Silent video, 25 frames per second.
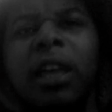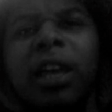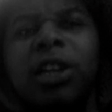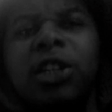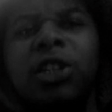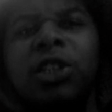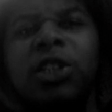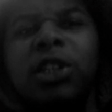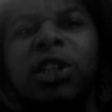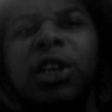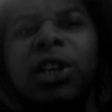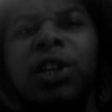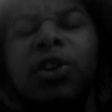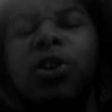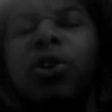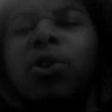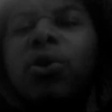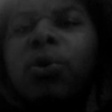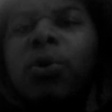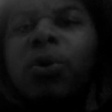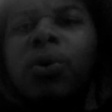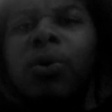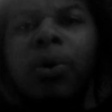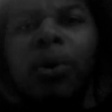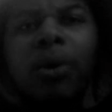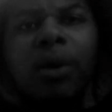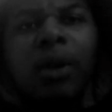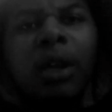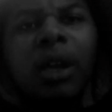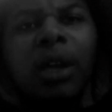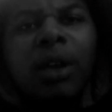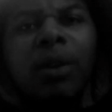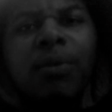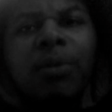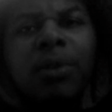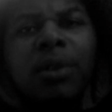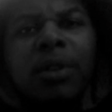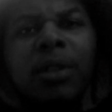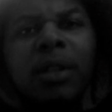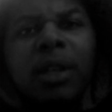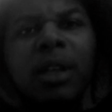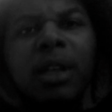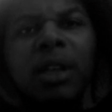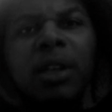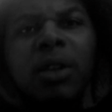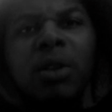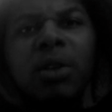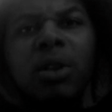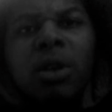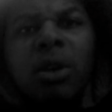that she knew
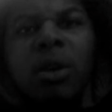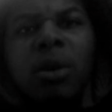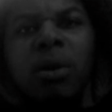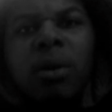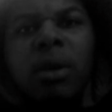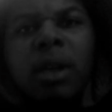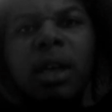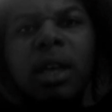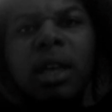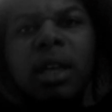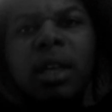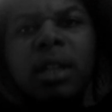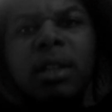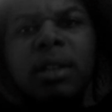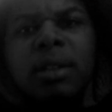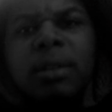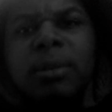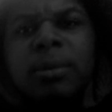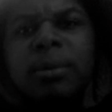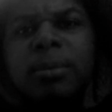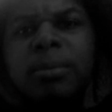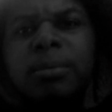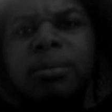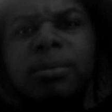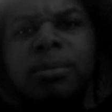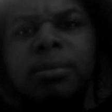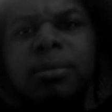everything, and